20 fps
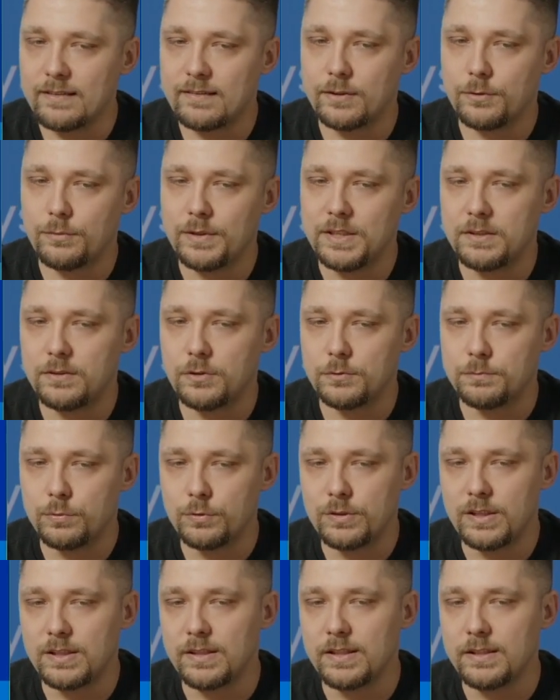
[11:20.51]
So we need to
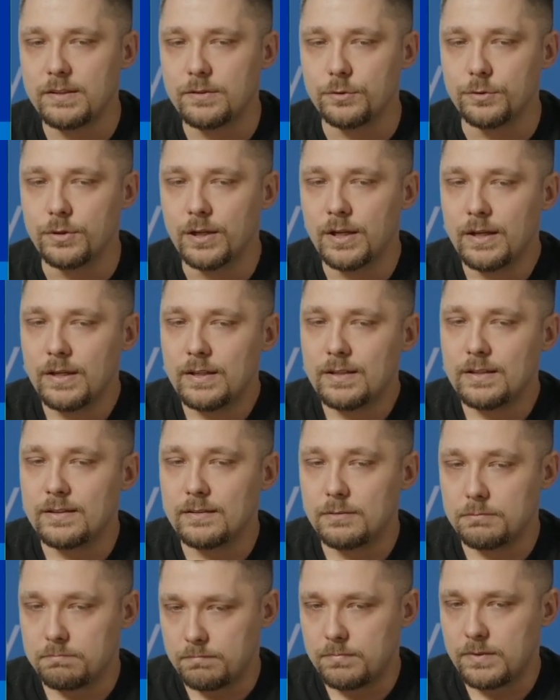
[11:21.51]
put it into
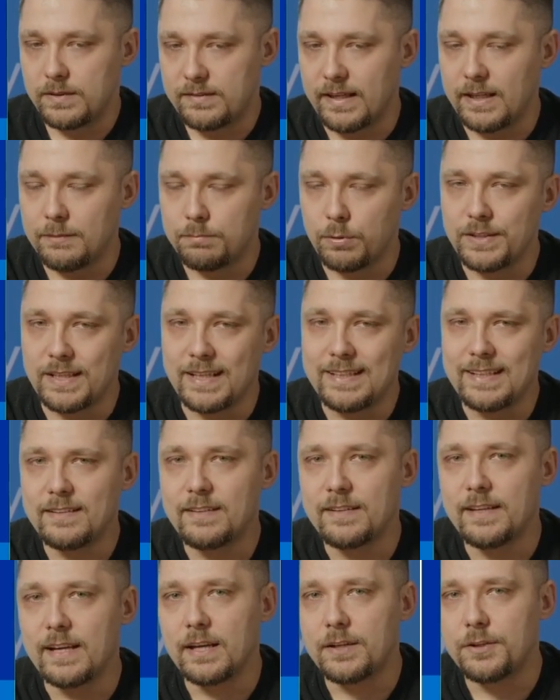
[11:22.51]
SailPoint
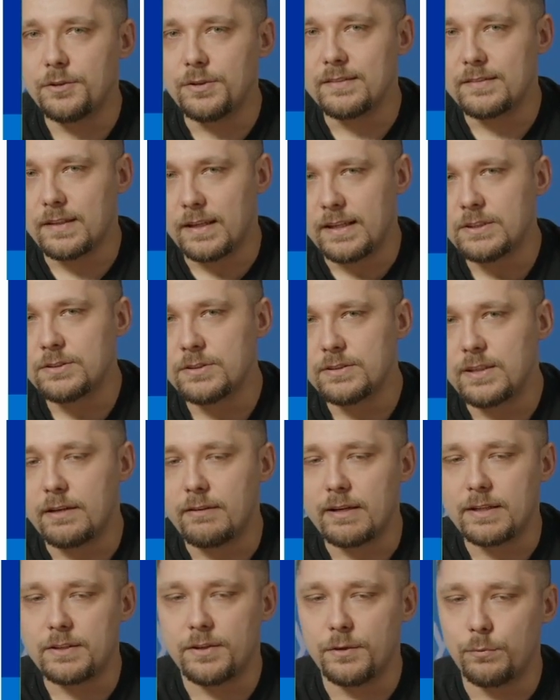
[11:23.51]
IdentityIQ installation
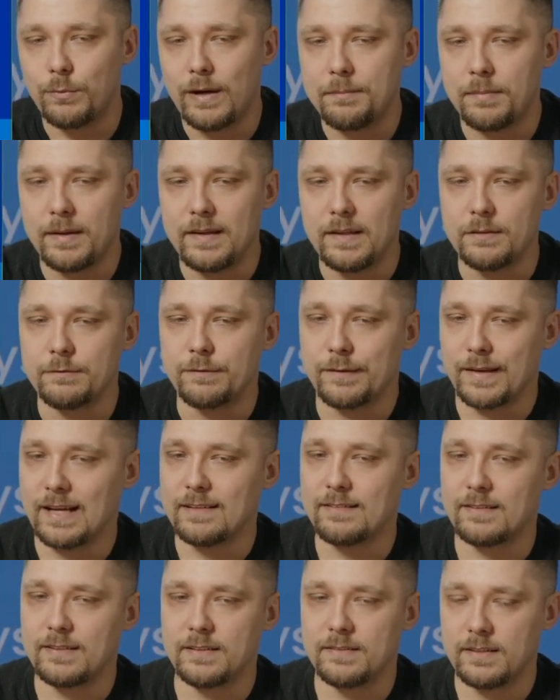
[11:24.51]
directory, webinf
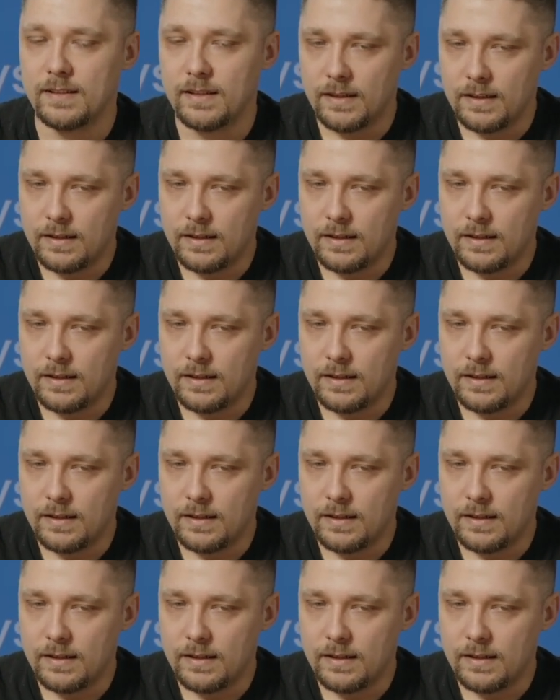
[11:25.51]
classes,